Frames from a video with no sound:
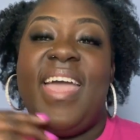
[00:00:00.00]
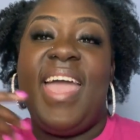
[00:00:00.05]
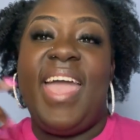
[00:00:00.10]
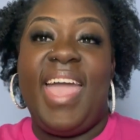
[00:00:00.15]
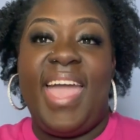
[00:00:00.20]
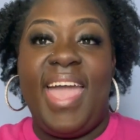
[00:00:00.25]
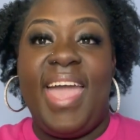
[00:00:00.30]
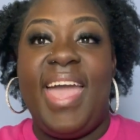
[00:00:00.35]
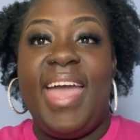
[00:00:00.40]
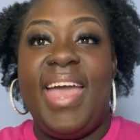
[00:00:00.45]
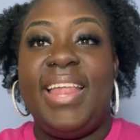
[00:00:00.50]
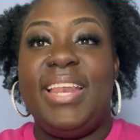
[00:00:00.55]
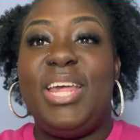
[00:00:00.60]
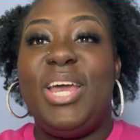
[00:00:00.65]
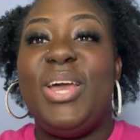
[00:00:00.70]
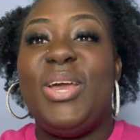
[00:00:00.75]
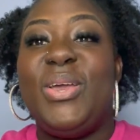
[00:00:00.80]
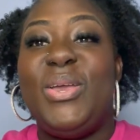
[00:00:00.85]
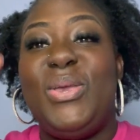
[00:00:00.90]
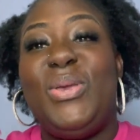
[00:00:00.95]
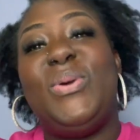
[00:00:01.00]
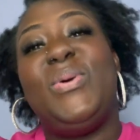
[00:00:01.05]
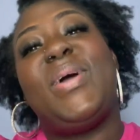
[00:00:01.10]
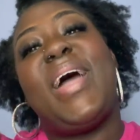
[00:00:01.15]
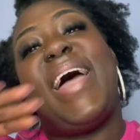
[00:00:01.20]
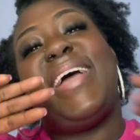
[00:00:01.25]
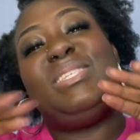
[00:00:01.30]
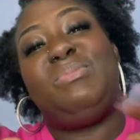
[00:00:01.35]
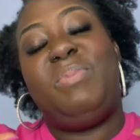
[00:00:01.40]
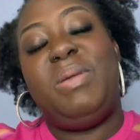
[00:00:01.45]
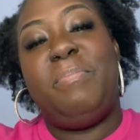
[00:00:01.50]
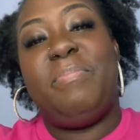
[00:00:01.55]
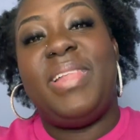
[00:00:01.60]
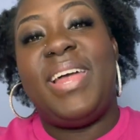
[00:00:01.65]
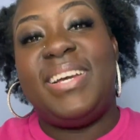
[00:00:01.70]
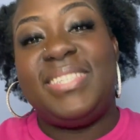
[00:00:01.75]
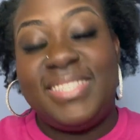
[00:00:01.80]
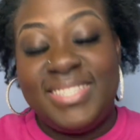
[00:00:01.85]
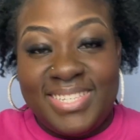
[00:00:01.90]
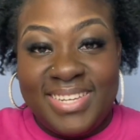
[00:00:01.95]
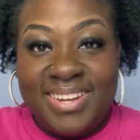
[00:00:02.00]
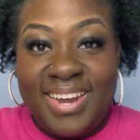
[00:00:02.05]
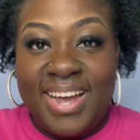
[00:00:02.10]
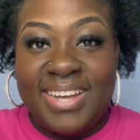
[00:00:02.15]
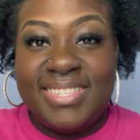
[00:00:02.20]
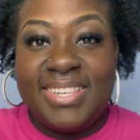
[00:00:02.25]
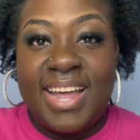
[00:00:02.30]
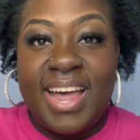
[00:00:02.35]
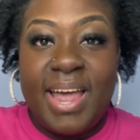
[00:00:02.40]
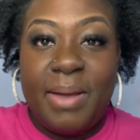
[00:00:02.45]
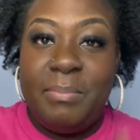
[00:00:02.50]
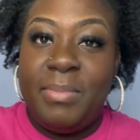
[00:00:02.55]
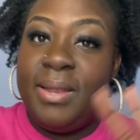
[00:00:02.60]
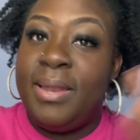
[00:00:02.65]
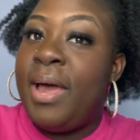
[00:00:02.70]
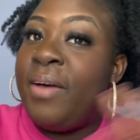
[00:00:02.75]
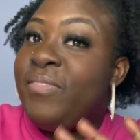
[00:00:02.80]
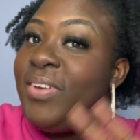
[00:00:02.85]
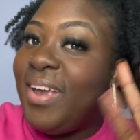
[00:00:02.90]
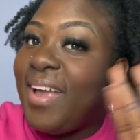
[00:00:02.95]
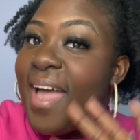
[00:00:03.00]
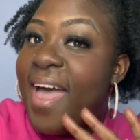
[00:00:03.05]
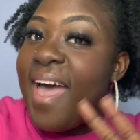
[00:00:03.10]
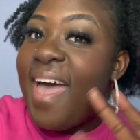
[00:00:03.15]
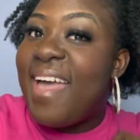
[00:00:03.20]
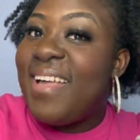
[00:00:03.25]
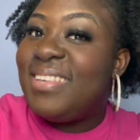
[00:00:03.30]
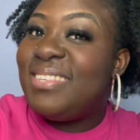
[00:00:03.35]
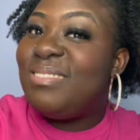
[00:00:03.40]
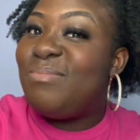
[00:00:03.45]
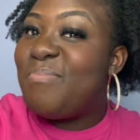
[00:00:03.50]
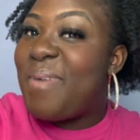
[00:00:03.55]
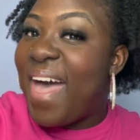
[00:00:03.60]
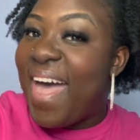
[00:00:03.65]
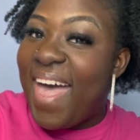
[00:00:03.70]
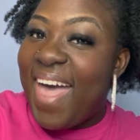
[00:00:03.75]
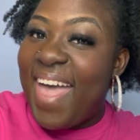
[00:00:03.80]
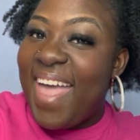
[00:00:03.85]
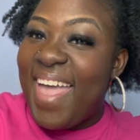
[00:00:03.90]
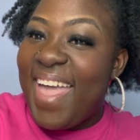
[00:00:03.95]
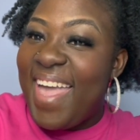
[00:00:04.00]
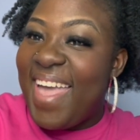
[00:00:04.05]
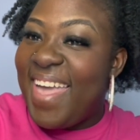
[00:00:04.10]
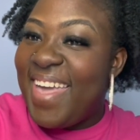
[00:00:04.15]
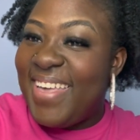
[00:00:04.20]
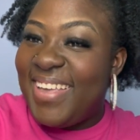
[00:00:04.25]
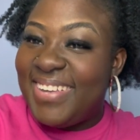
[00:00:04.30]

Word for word: and you guys be blessed until next time. Love you guys. Bye.